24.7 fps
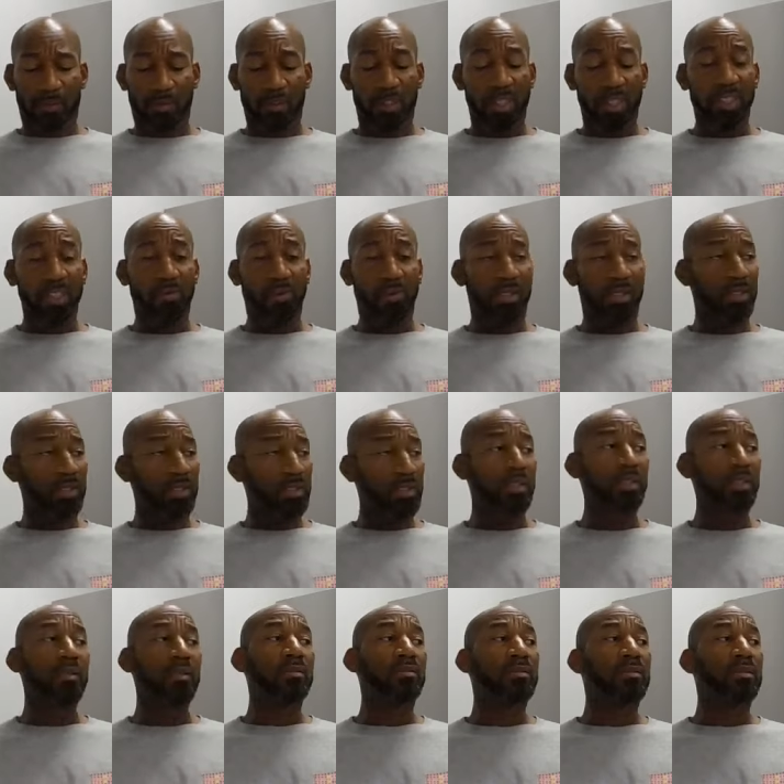Jesus went into
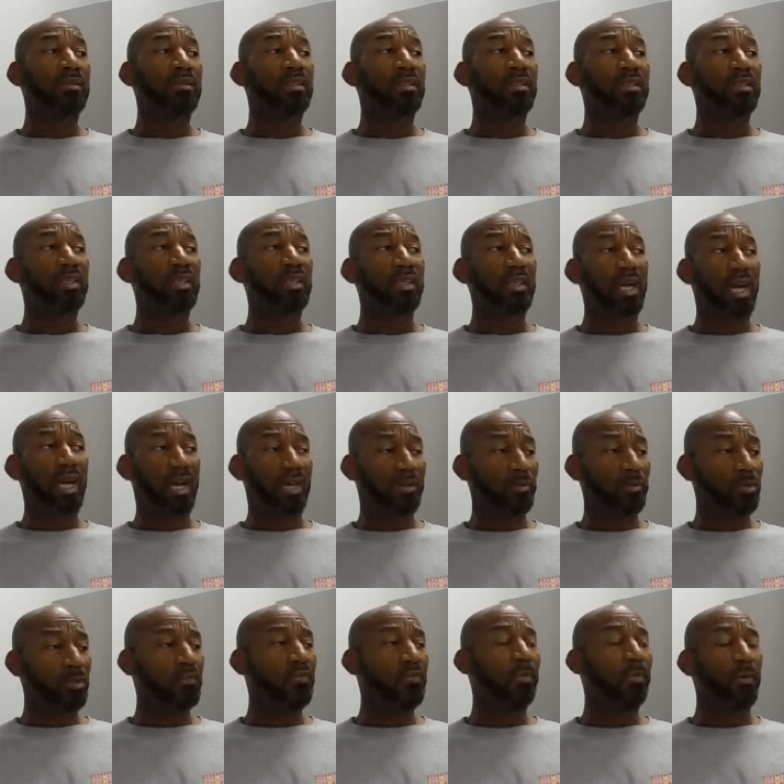the, to the synagogue and
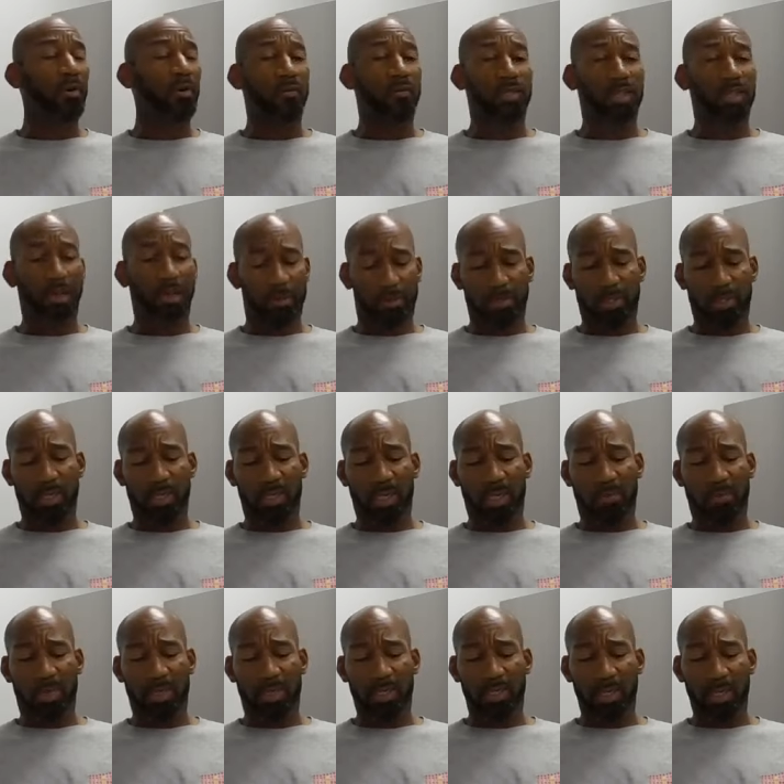was flipping over tables because they
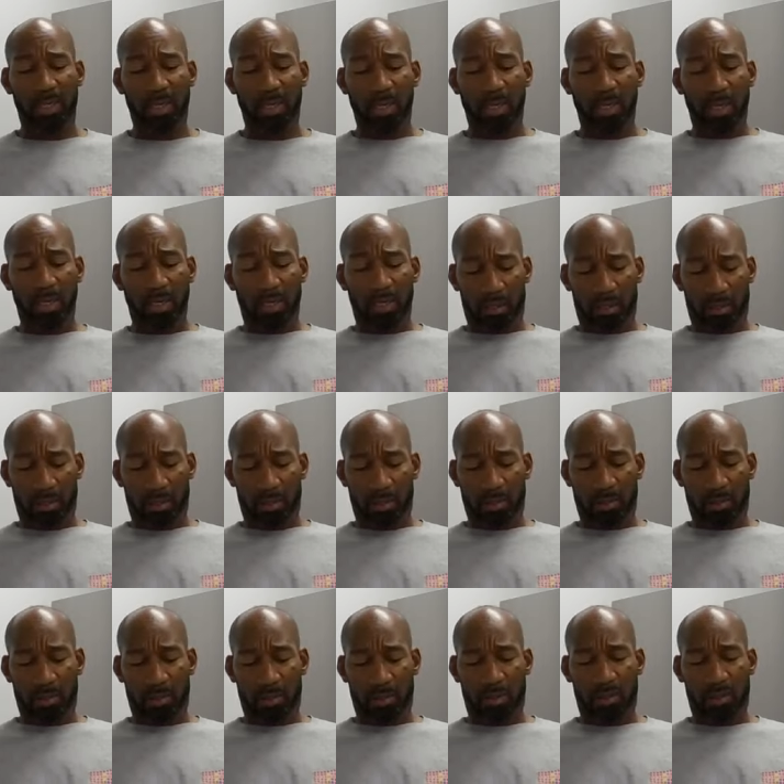made his, um,
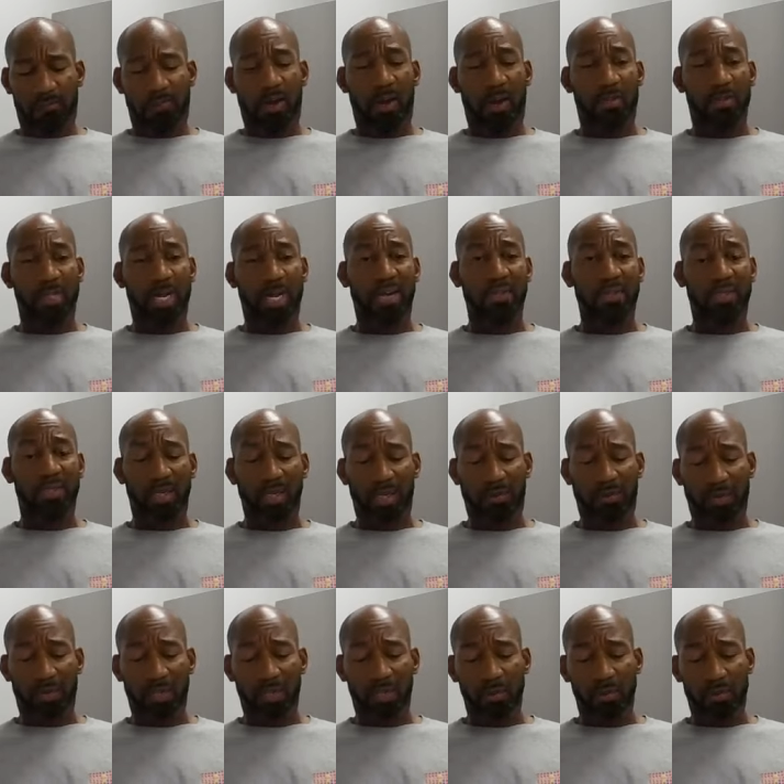his father's house a den
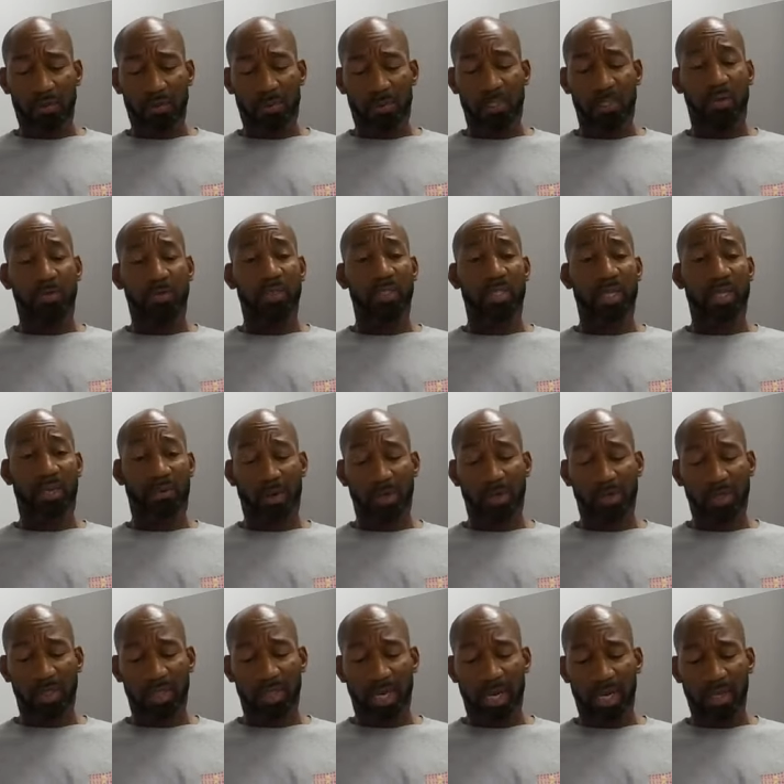of thieves, which means they were selling
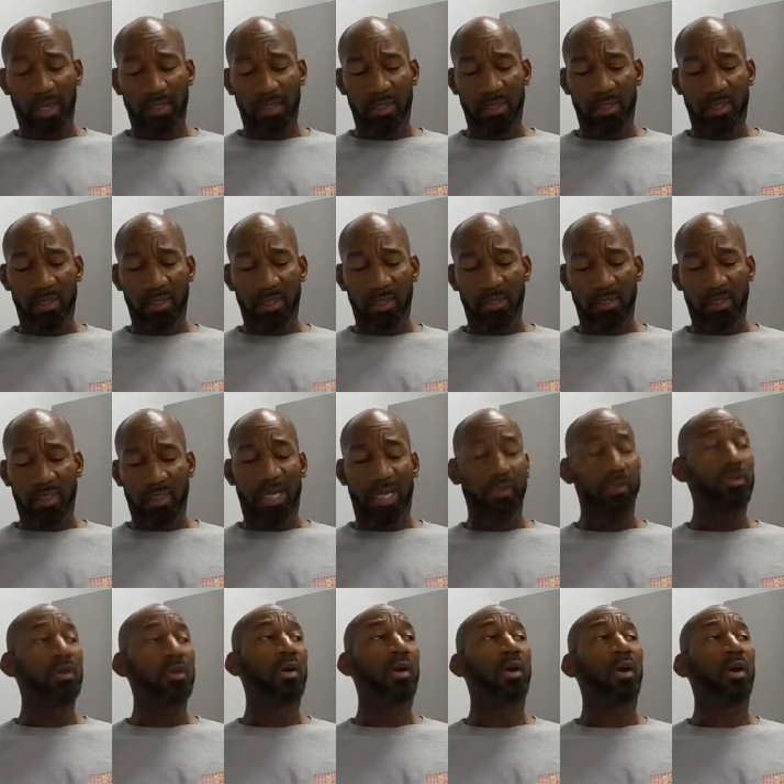merchandise, just like you
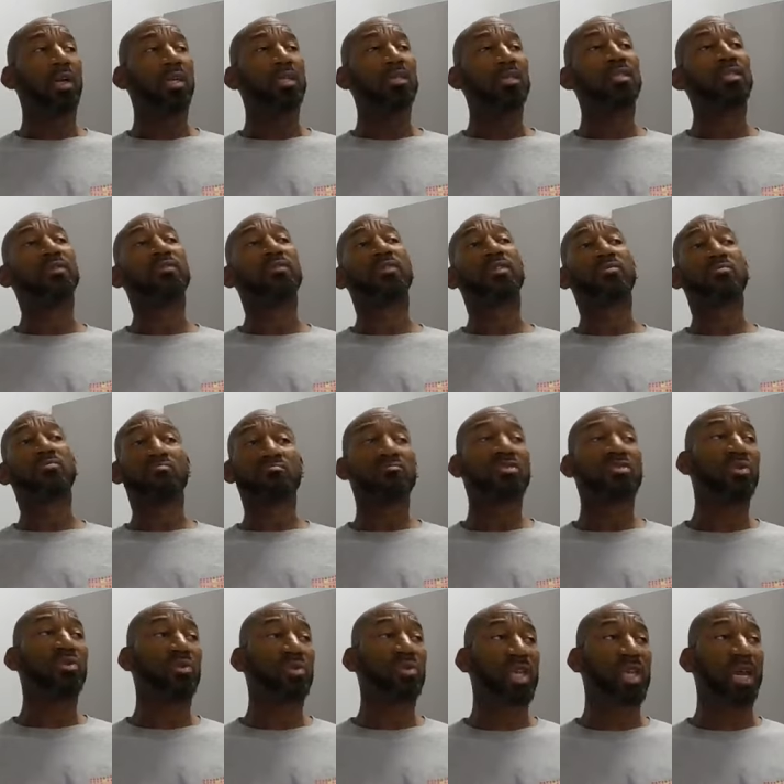get all these different
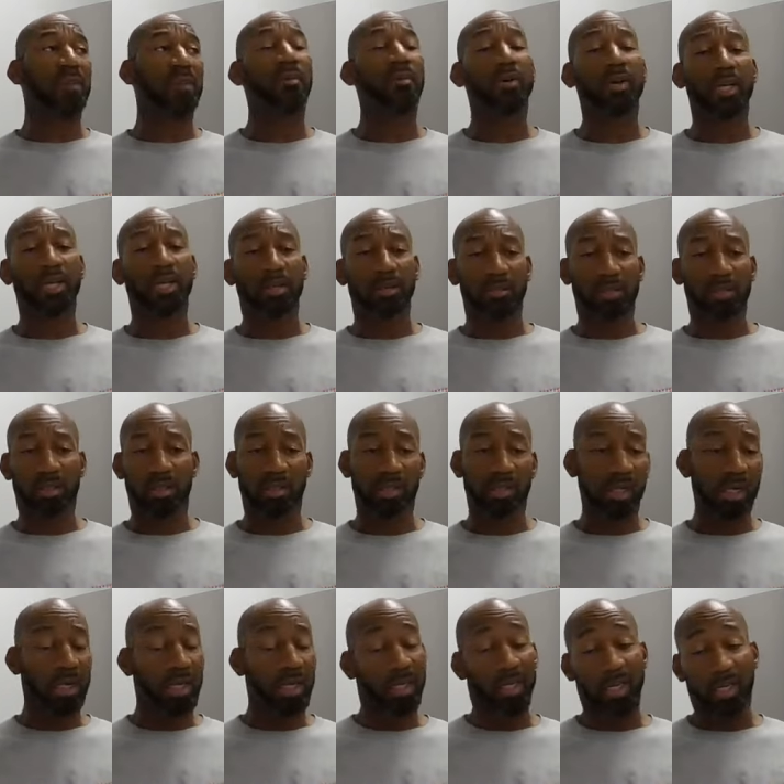stores like Mardel's. And
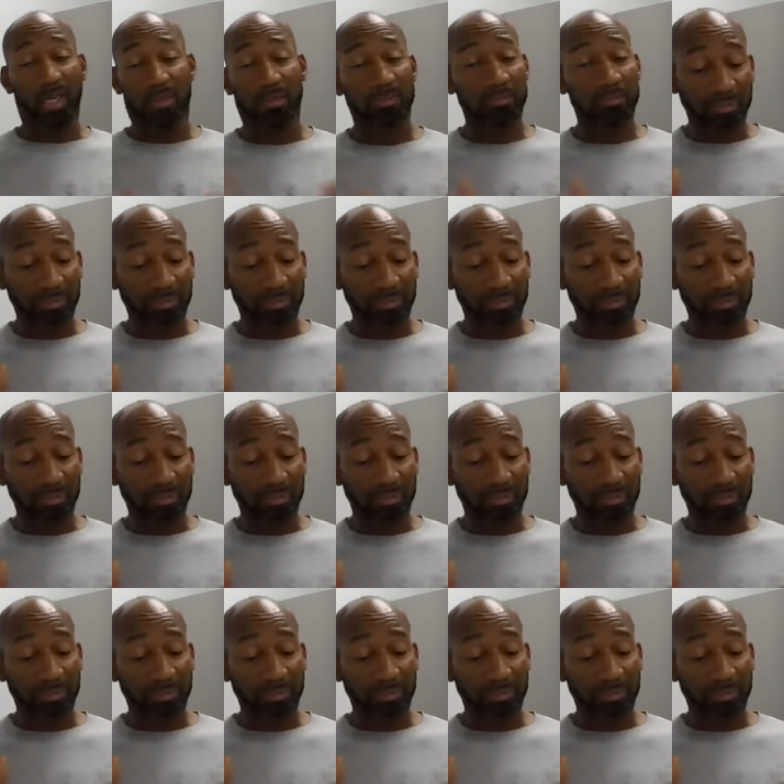again,